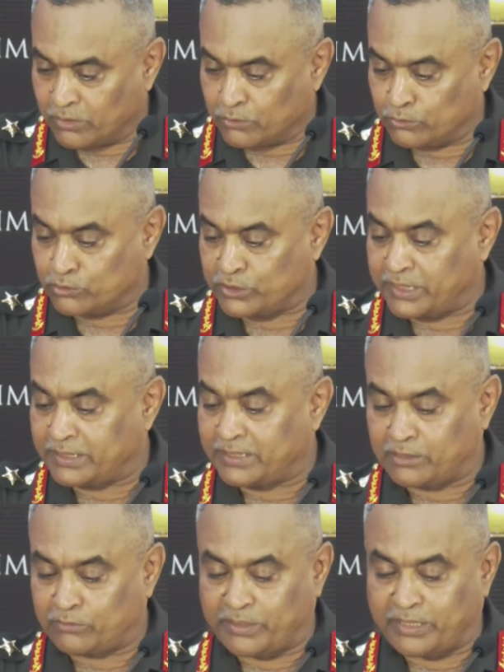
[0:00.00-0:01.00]
"To say
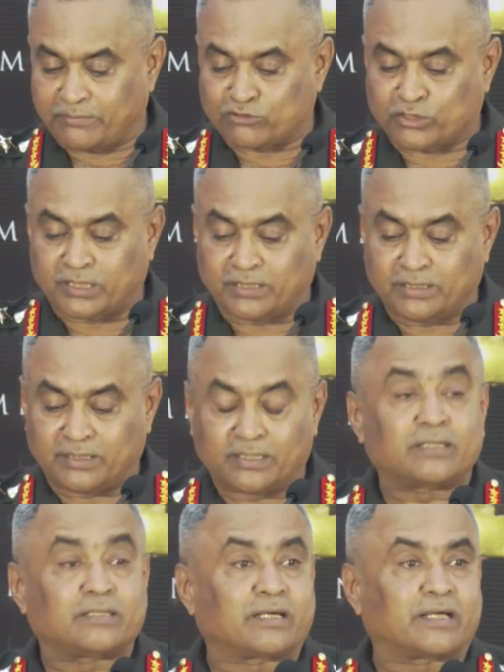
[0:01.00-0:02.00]
that we have skin
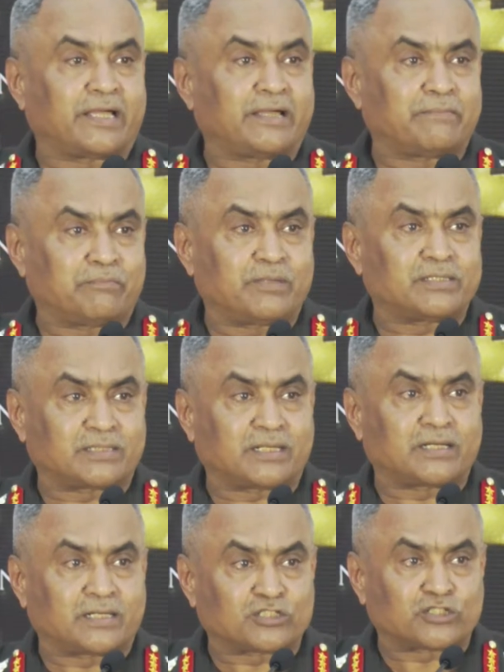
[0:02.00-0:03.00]
in the game is an
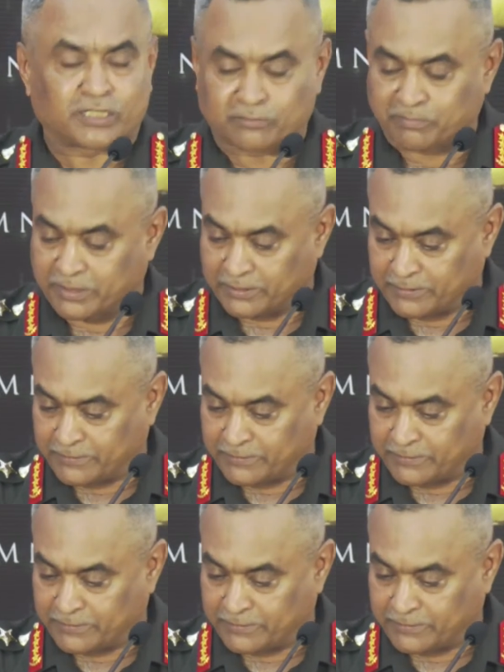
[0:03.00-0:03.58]
understatement.